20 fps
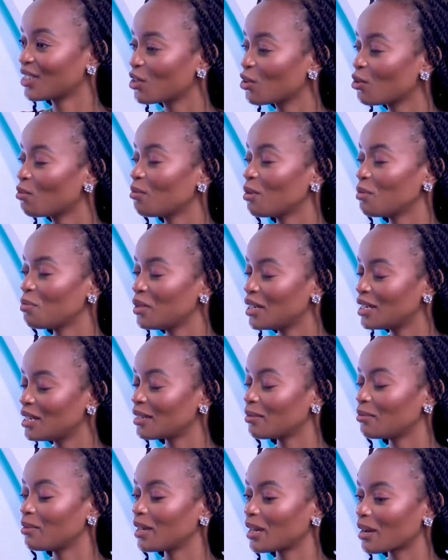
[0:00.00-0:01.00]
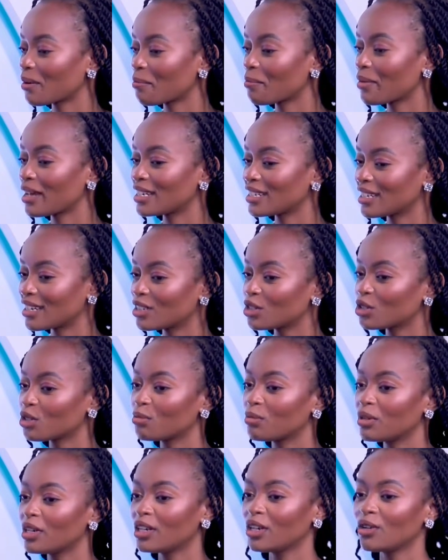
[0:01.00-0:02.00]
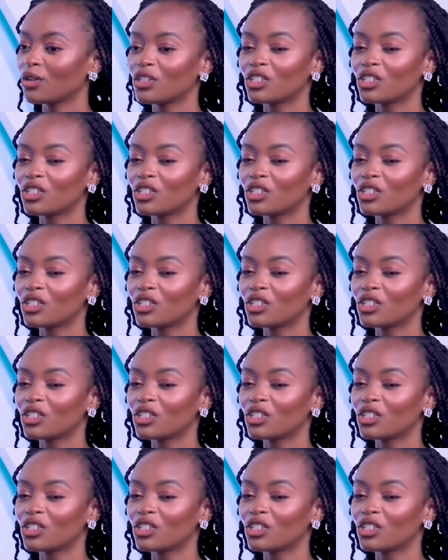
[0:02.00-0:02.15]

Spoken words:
Don't be bitter, become better. It should be on